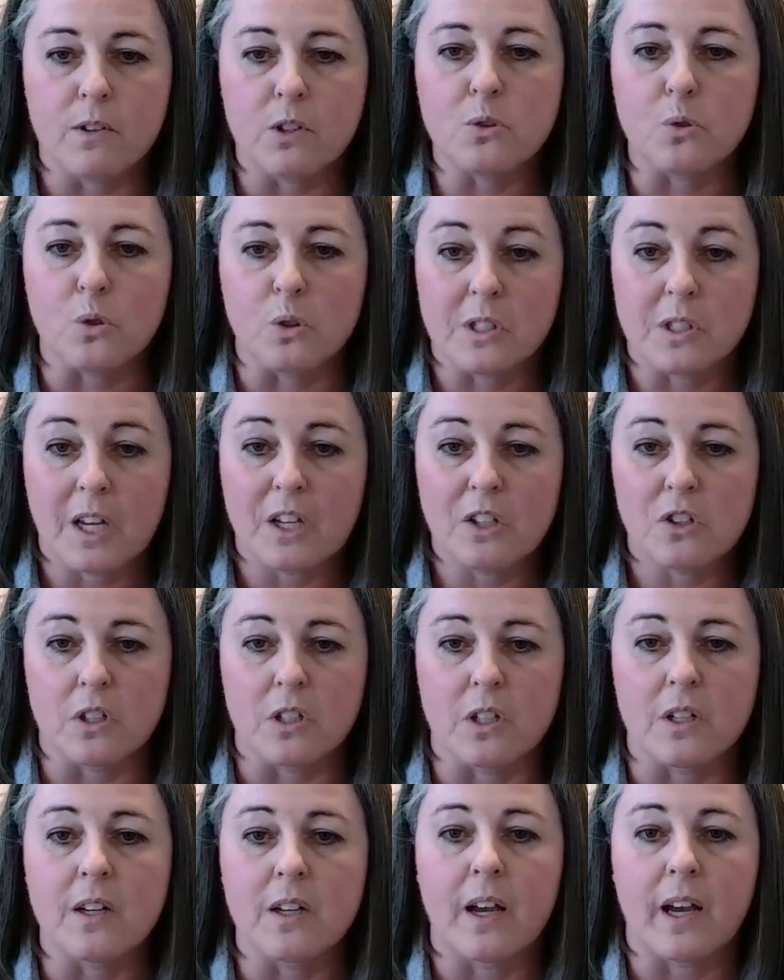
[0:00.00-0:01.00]

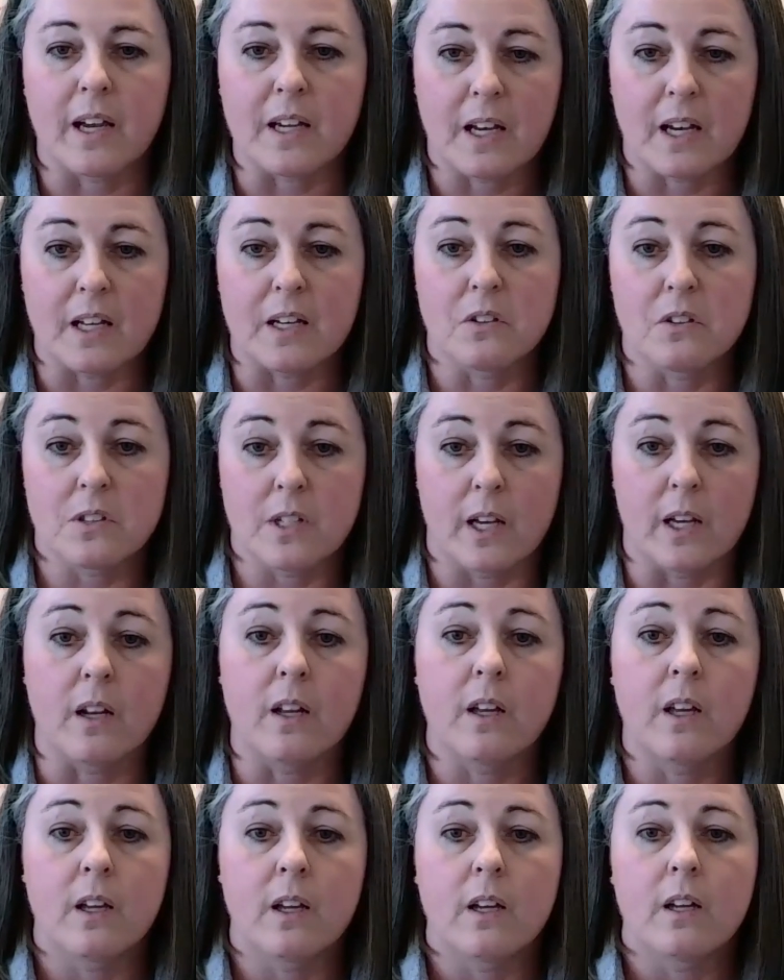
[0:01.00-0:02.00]
visualization, I kind of
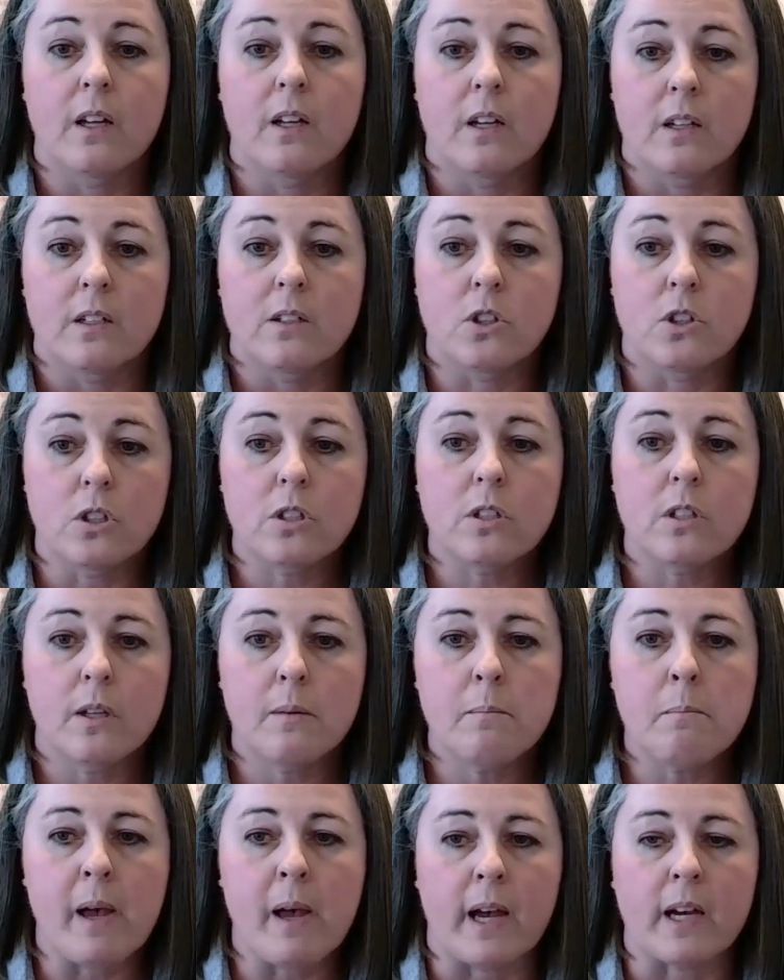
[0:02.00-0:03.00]
said, just
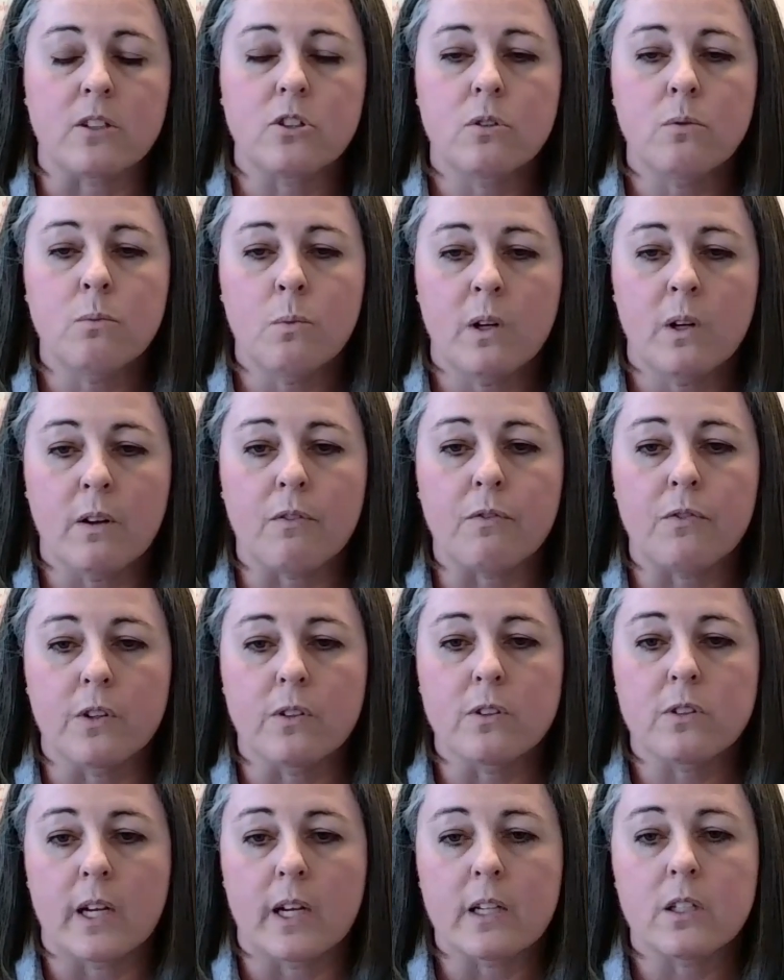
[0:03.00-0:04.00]
imagine what it
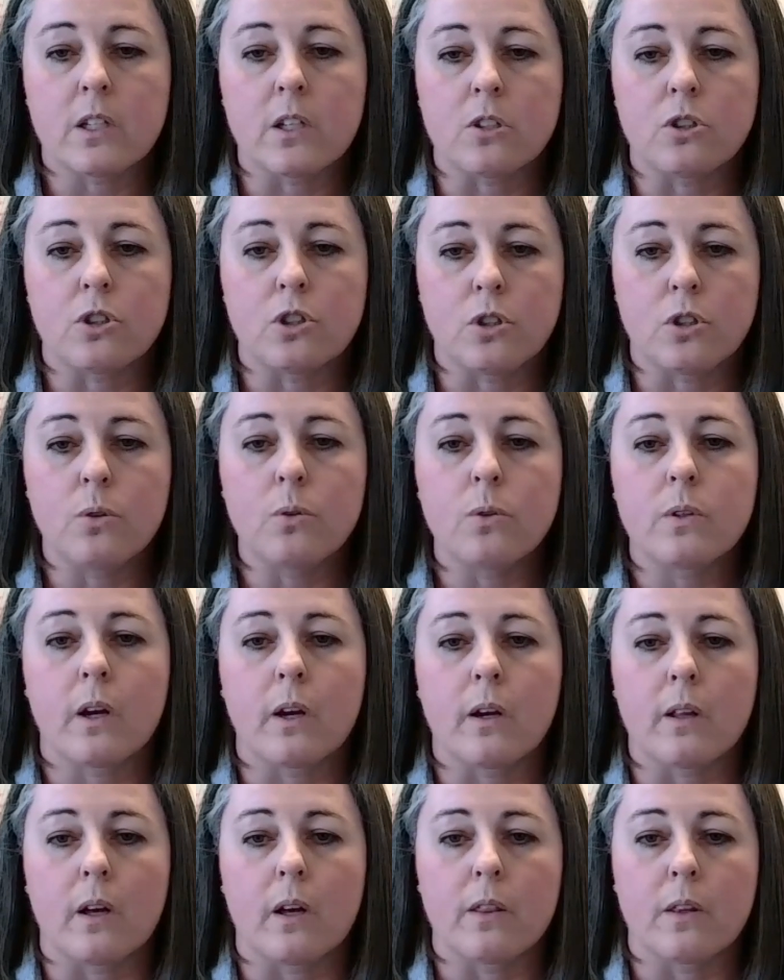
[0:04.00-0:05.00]
feels like to shoot
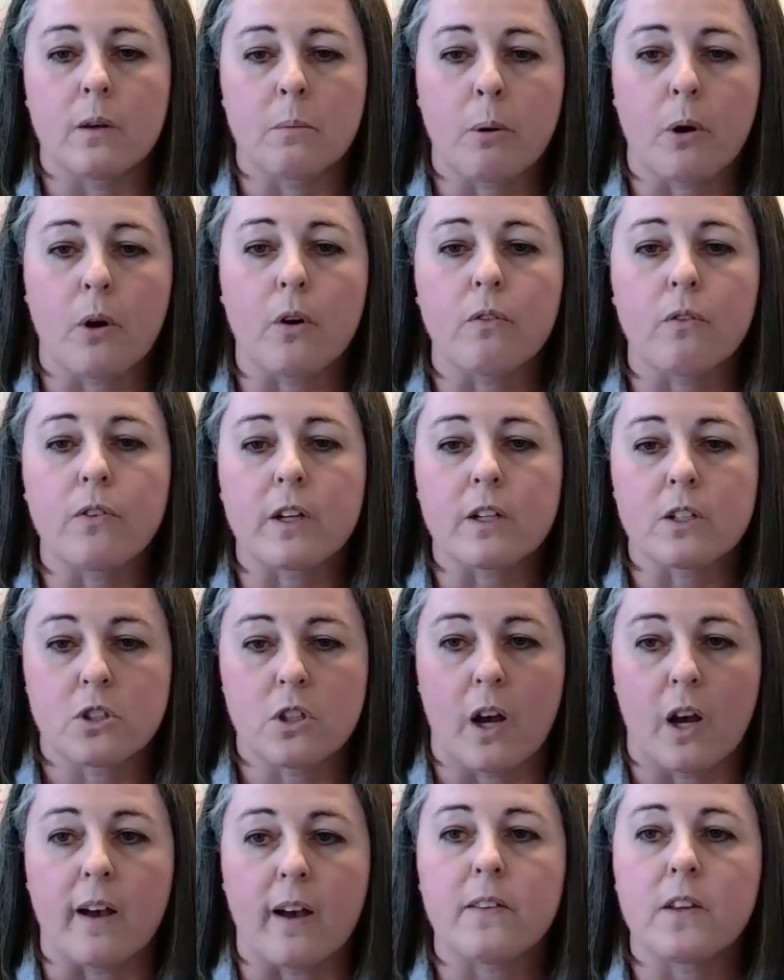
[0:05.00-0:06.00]
the perfect
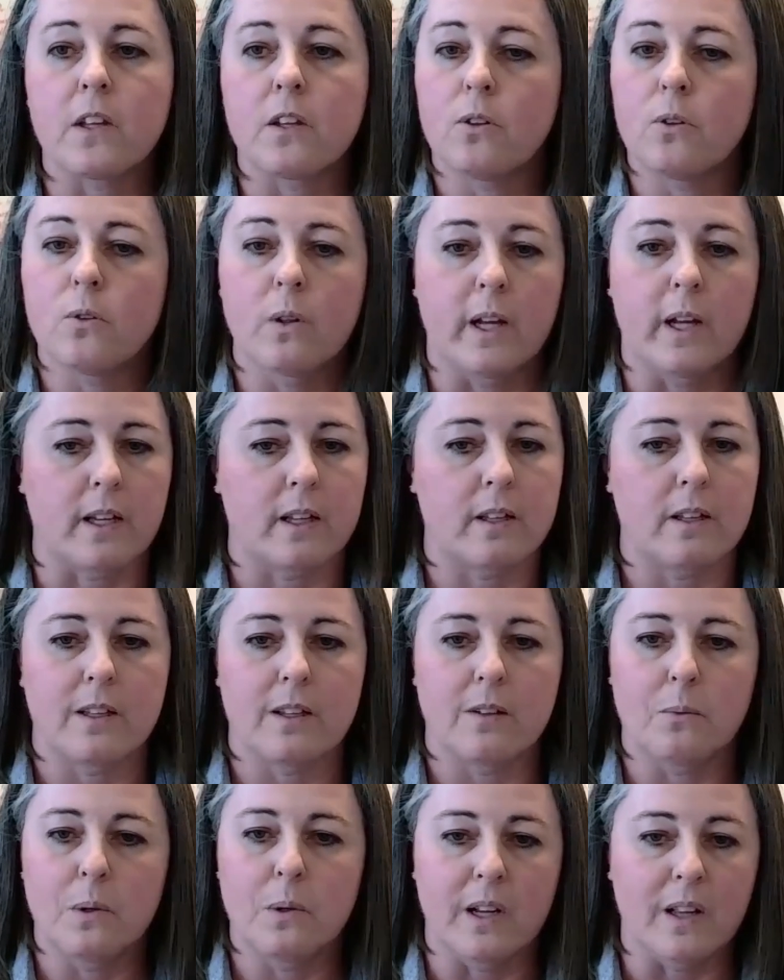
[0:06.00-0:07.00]
shot that you like,
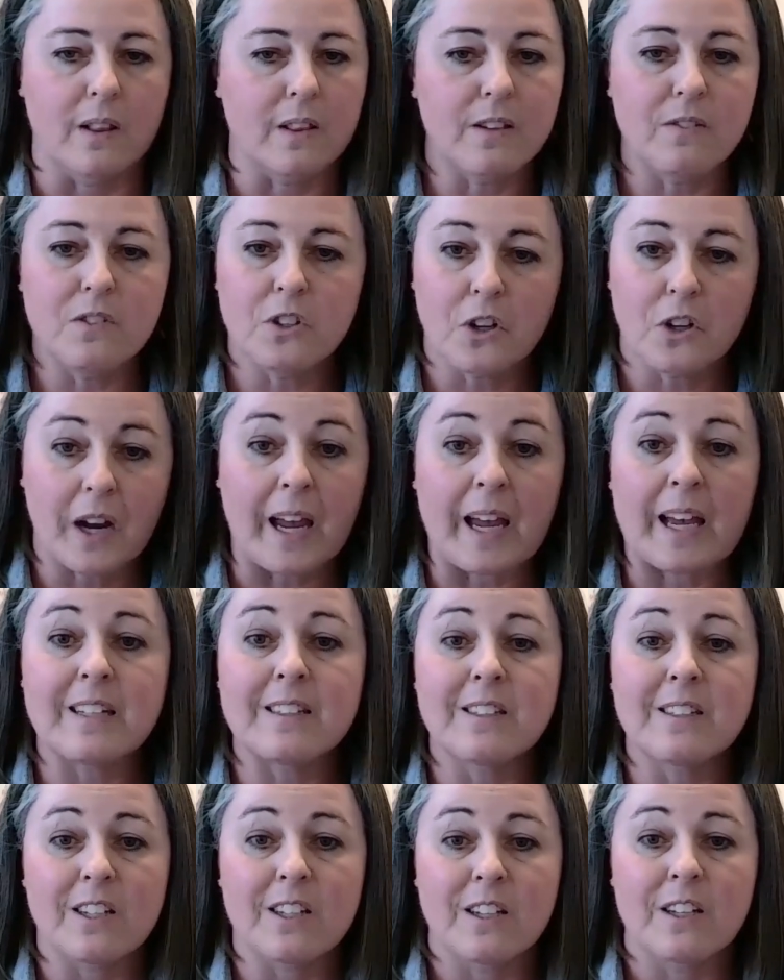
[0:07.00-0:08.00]
when it leaves your
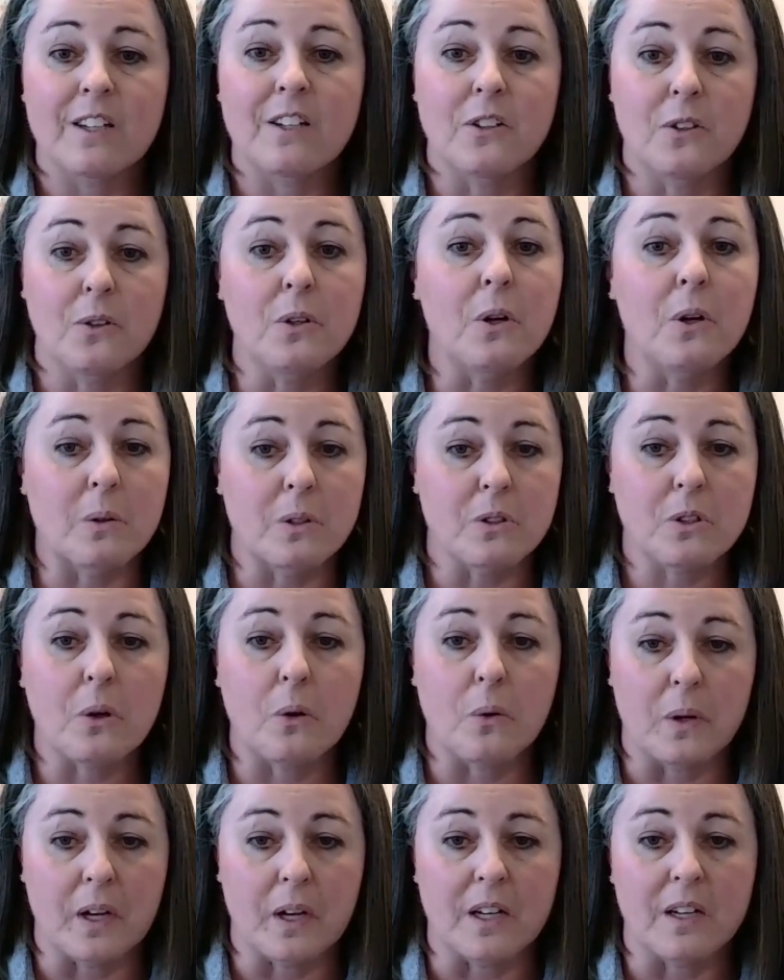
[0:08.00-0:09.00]
hands, it's
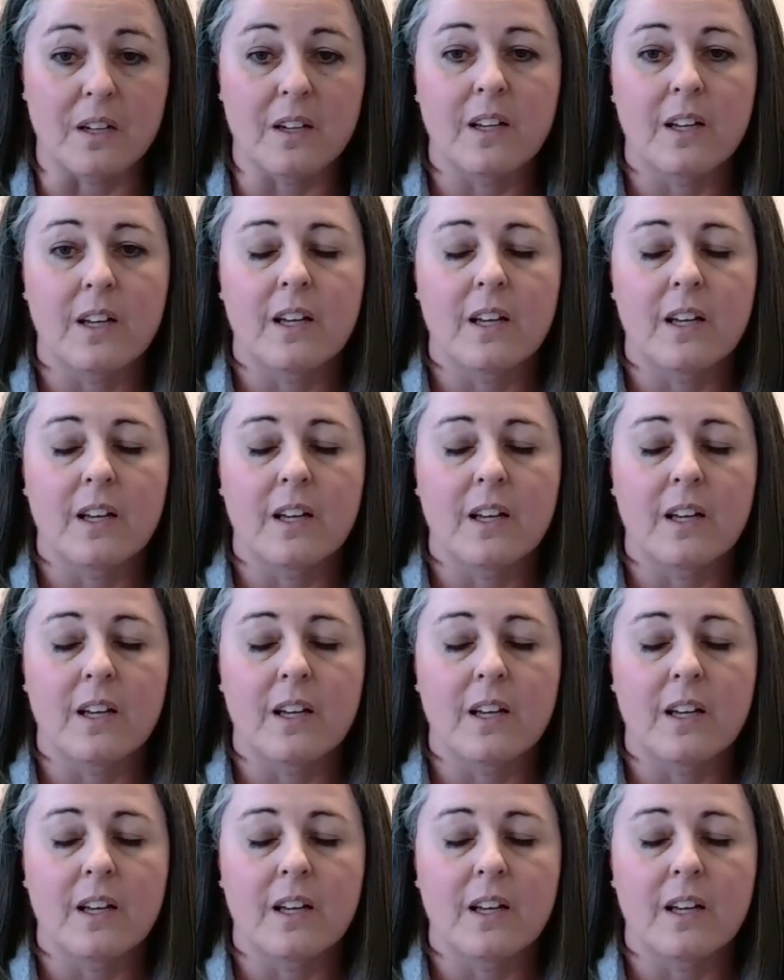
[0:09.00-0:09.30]
going in.